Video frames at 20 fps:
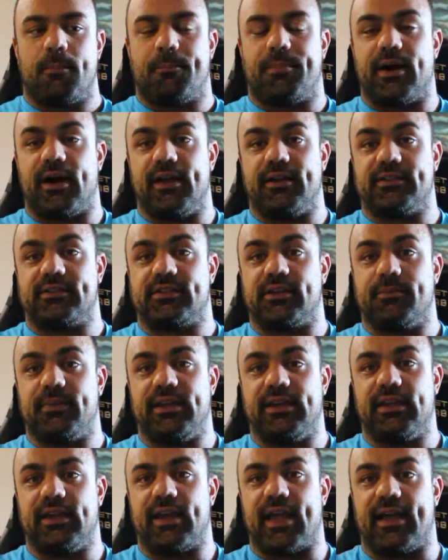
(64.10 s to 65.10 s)
But to
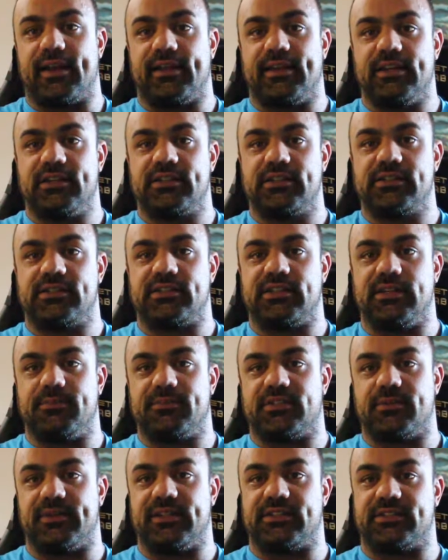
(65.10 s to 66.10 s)
me, adhesion
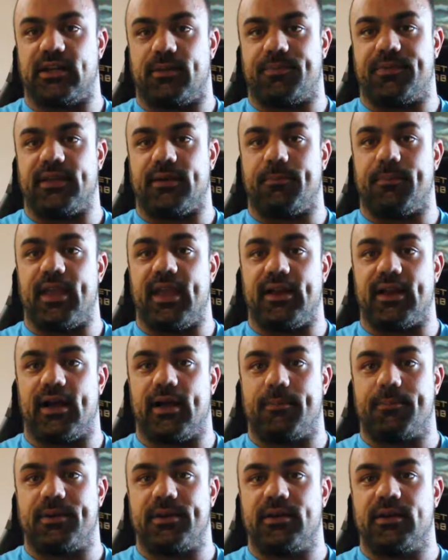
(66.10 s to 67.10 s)
seems to be something made
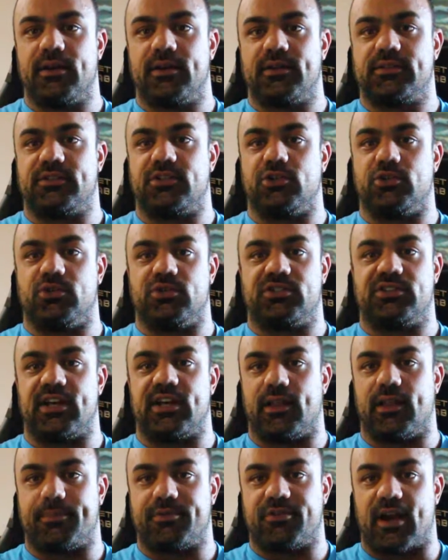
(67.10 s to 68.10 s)
up to
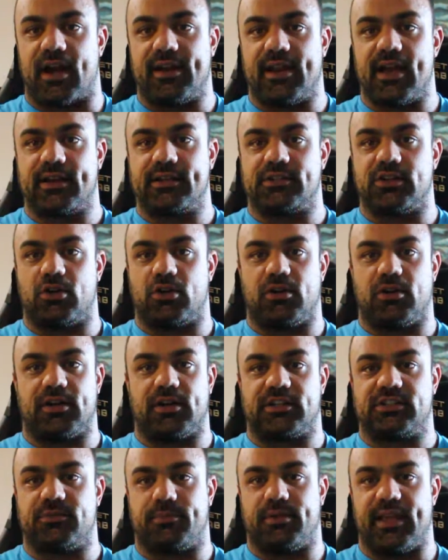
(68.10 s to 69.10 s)
sell a product or
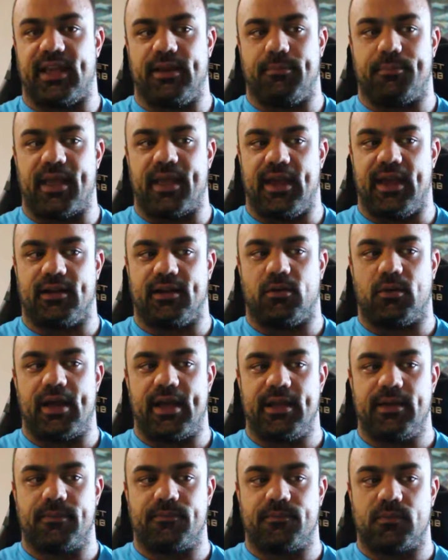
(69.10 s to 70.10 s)
explain pain
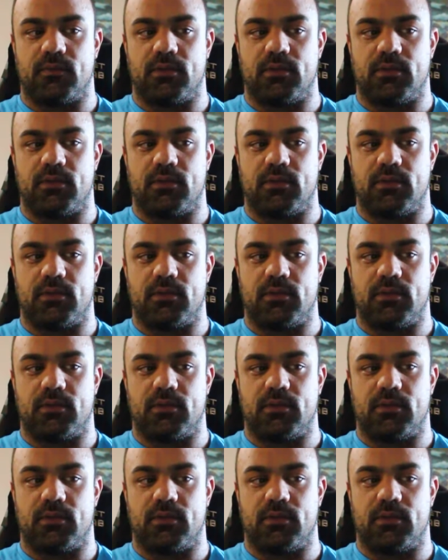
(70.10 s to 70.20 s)
away.